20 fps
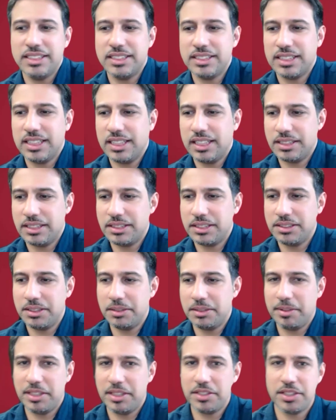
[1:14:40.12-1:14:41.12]
as Tony
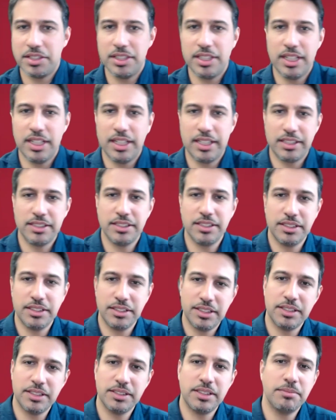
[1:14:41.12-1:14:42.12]
mentioned, like
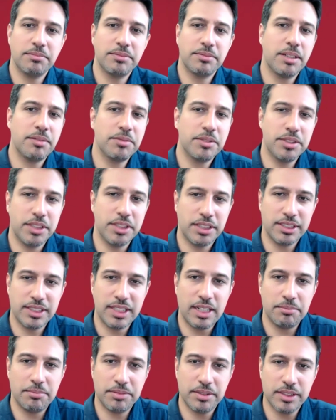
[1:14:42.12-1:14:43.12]
there are some good
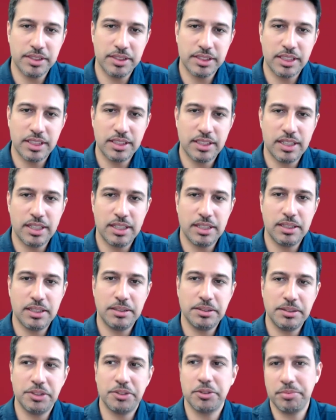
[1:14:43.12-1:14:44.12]
examples that our
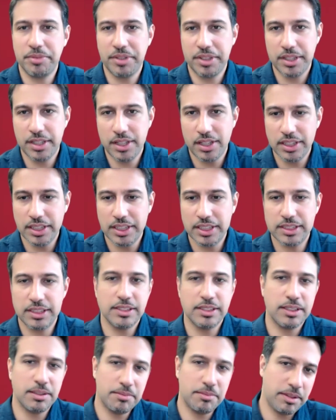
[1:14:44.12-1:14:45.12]
European colleagues and
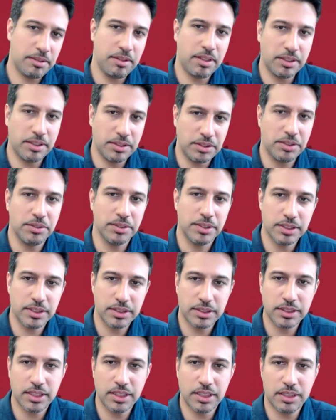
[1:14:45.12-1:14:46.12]
some other
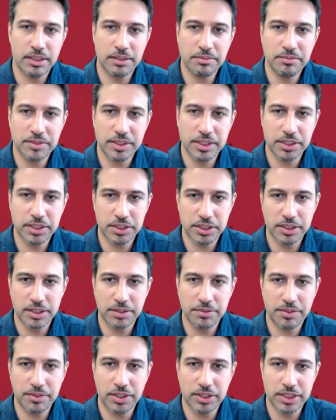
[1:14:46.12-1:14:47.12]
US researchers
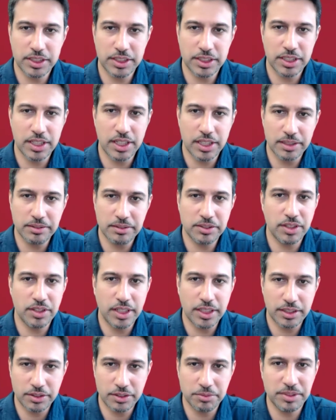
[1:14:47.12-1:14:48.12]
have already done,
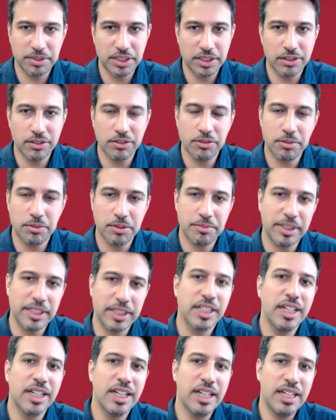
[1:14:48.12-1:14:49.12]
trying to be global. But
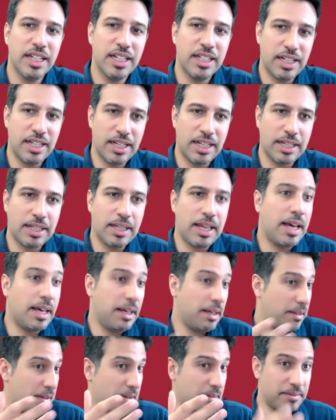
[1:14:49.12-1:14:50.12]
I
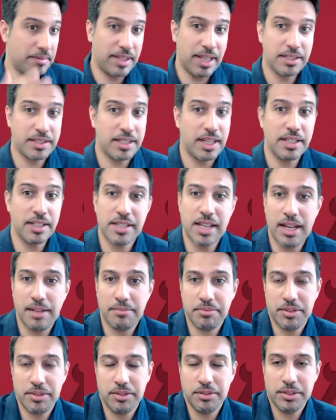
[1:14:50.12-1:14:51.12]
that's
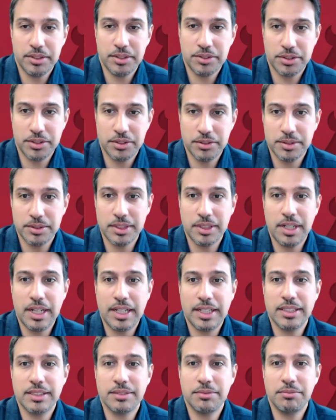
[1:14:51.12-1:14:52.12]
absolutely true. So I
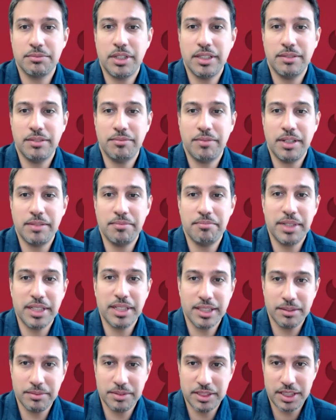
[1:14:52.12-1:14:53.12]
guess one big
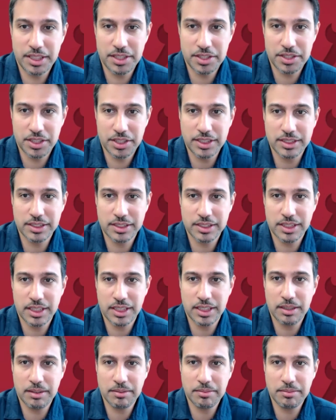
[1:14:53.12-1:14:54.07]
limitation is